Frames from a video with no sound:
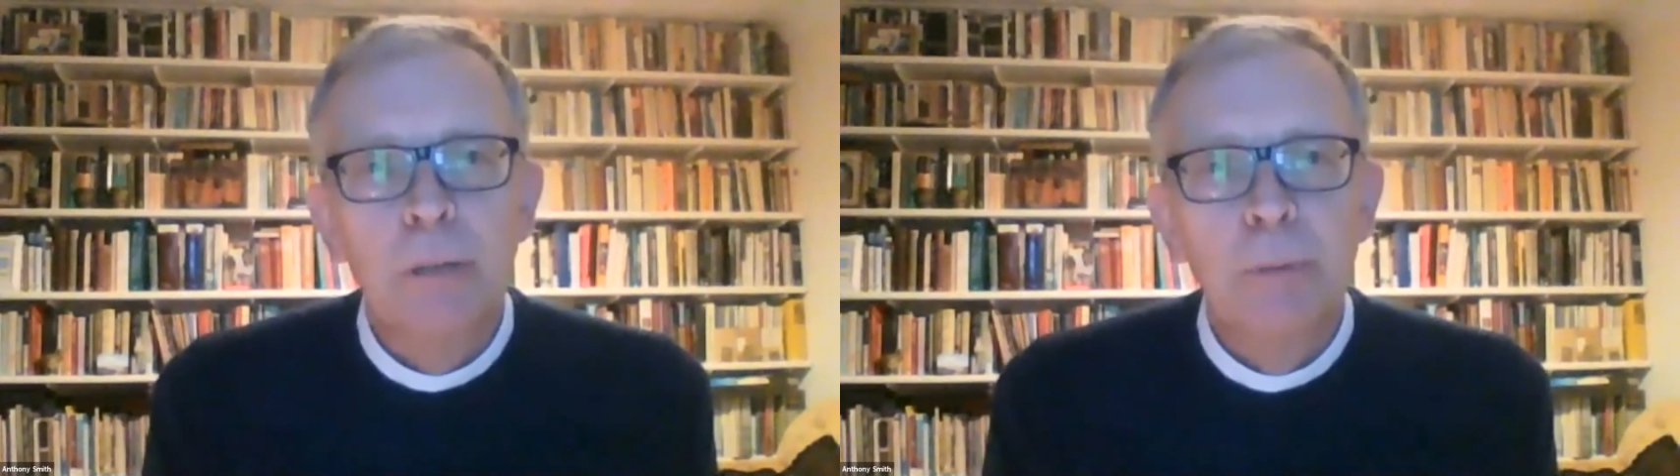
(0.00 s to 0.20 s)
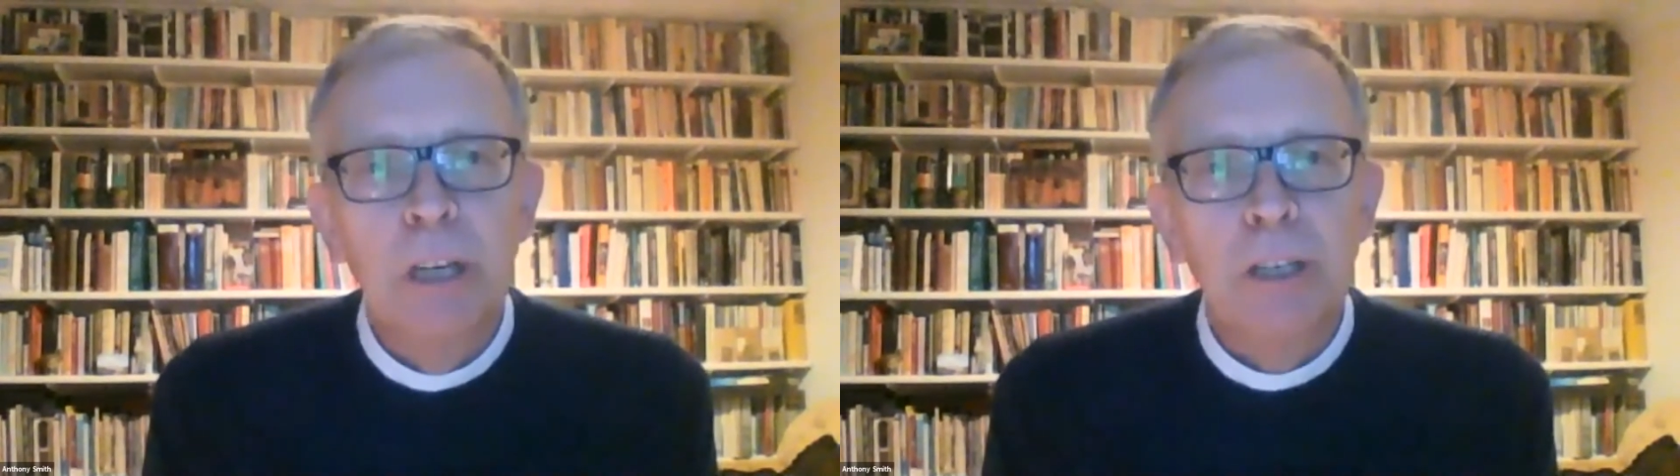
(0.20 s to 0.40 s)

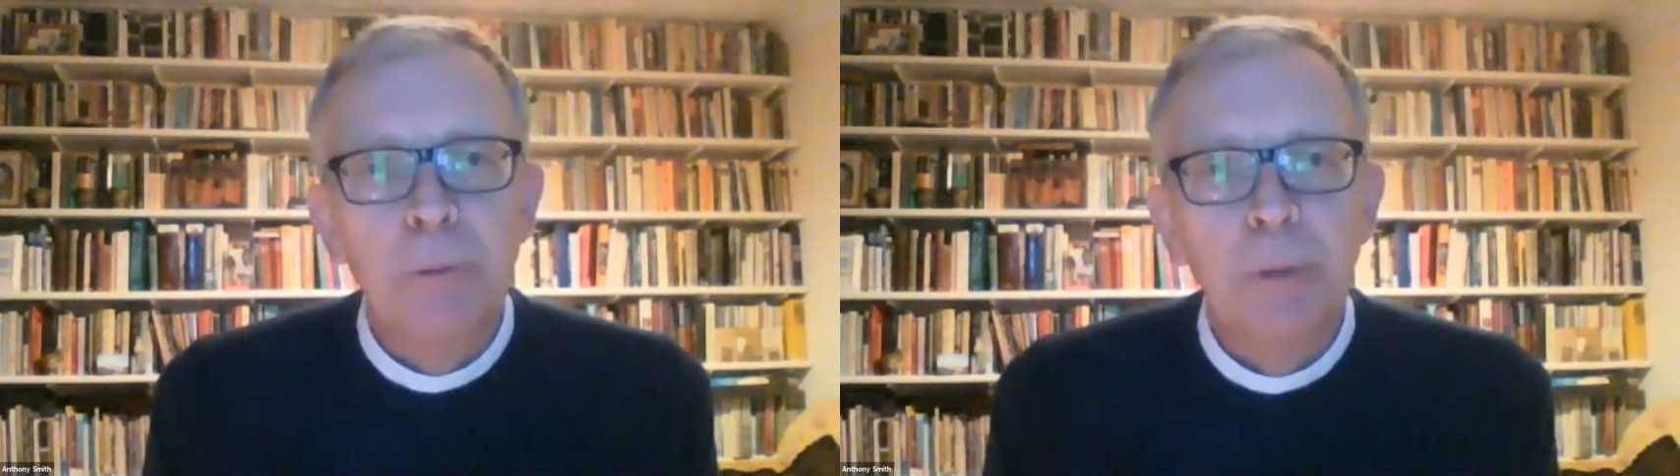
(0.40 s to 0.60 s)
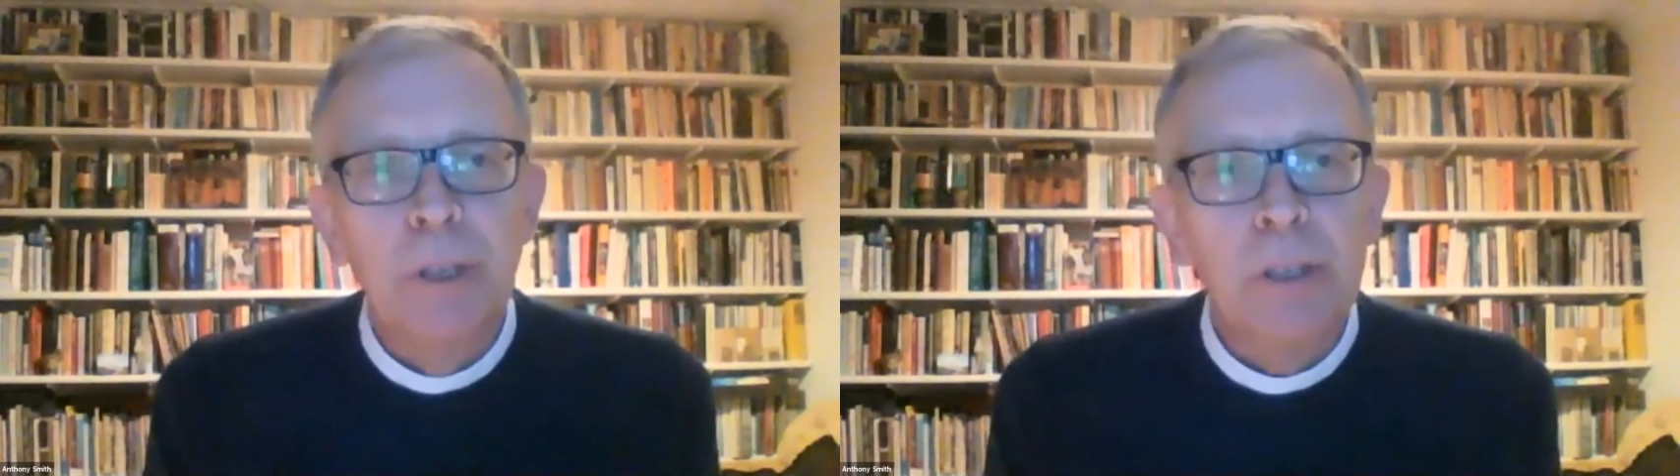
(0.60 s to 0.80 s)

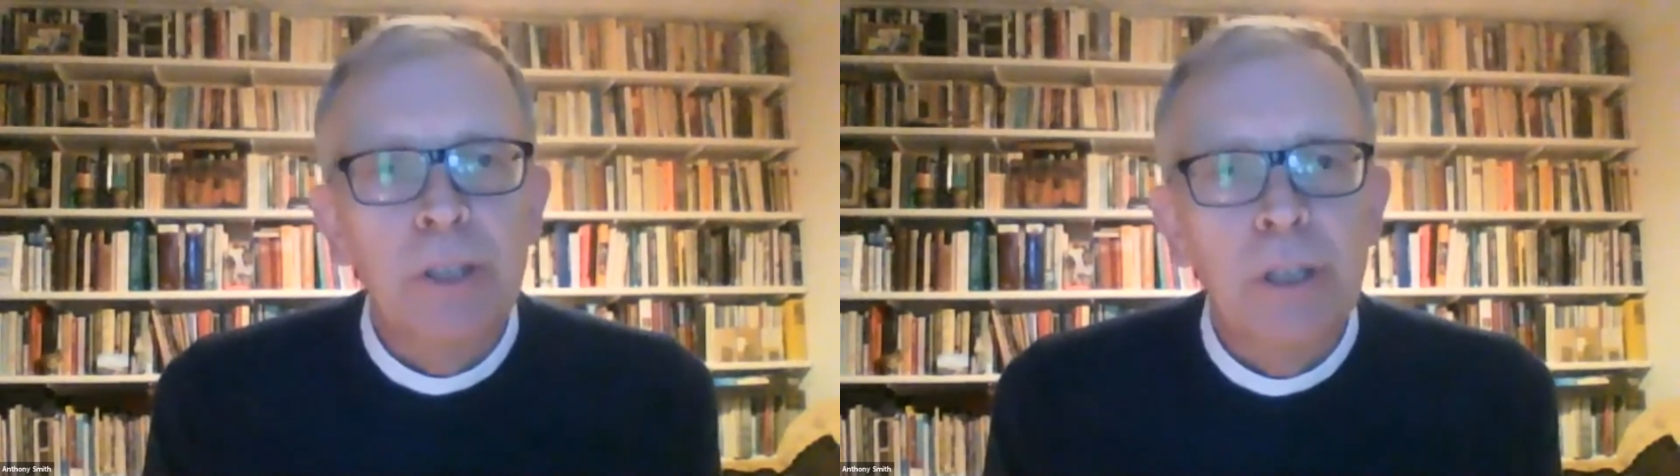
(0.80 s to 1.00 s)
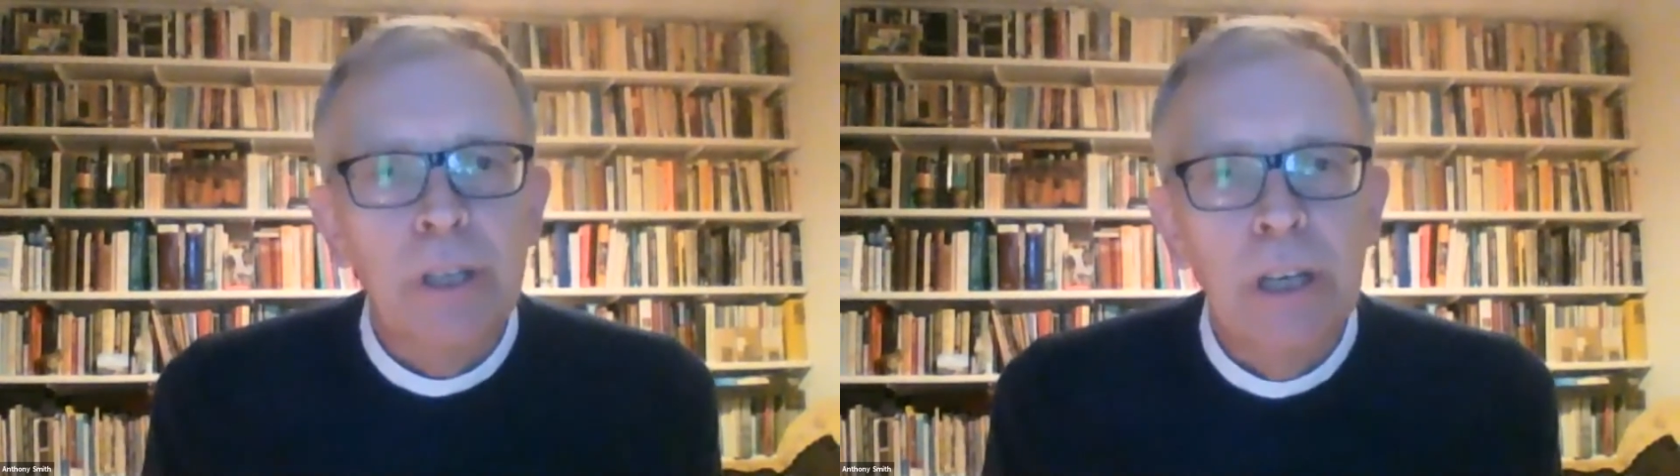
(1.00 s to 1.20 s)
commandment